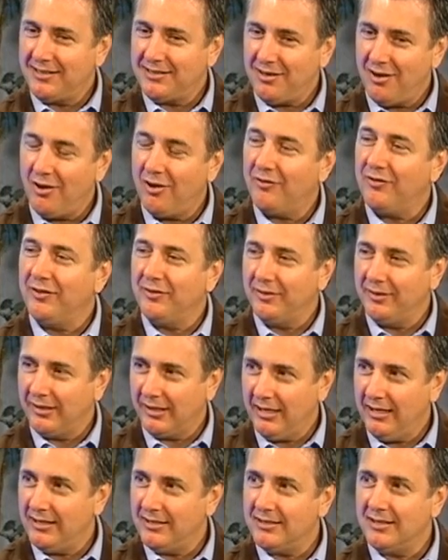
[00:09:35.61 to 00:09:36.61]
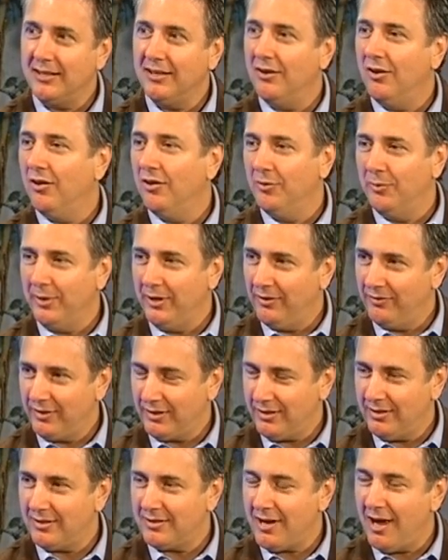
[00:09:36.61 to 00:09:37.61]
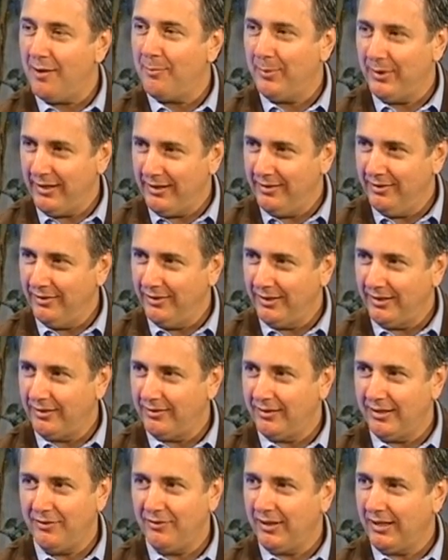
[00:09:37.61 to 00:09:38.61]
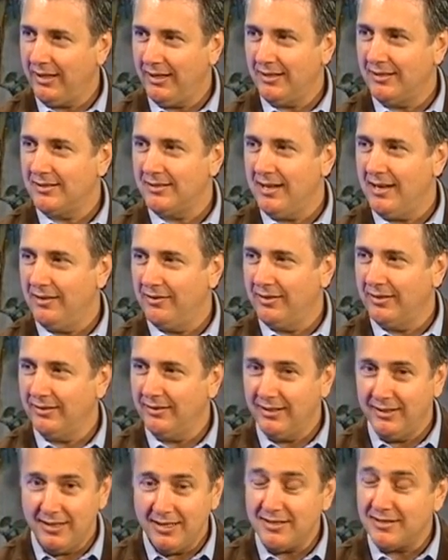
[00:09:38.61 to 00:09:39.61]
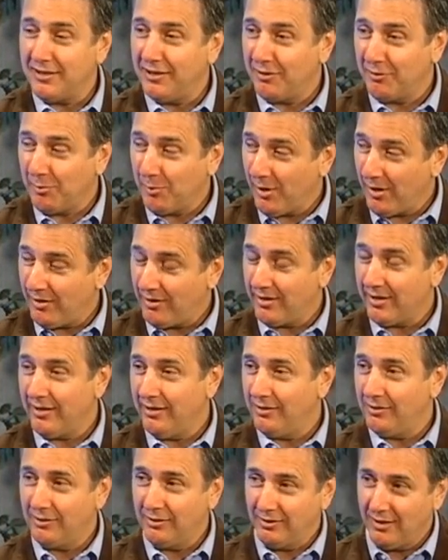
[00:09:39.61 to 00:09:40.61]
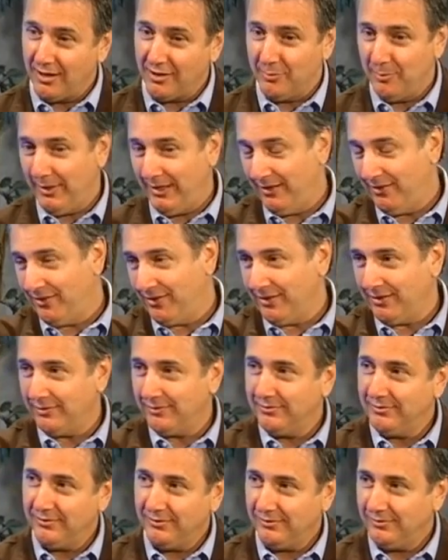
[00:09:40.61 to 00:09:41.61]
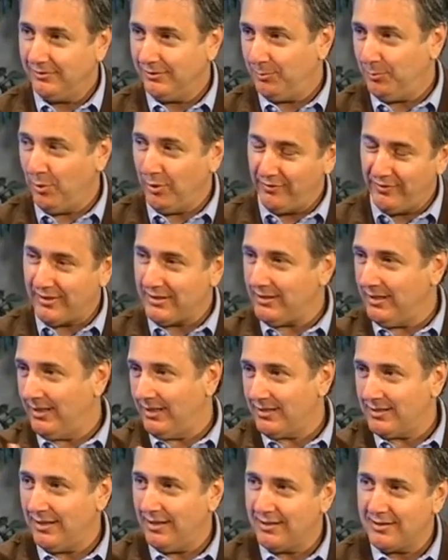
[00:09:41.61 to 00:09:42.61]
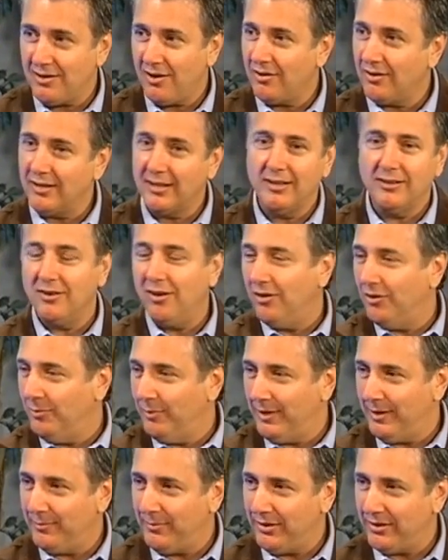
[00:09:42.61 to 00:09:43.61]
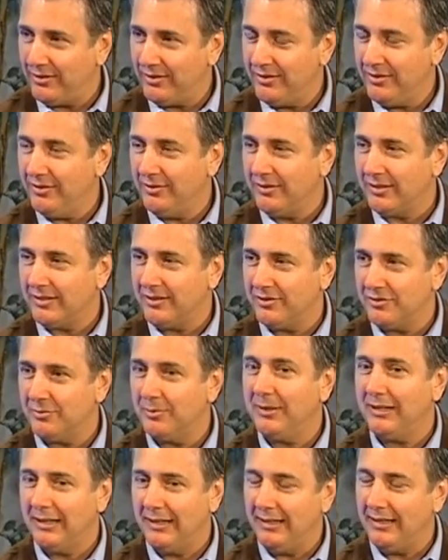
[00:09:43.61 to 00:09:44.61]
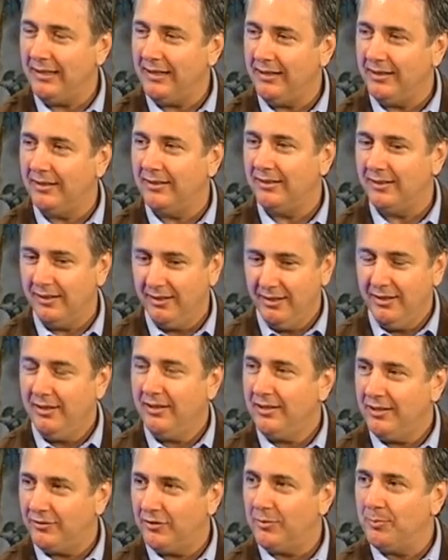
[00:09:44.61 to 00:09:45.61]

hard for the kids to get all the way over to the top of the hill there, and even kids down in, in this area where here in Lunada Bay or the Point Vicente side, it's hard to get all the way up there too. And there's really a need and different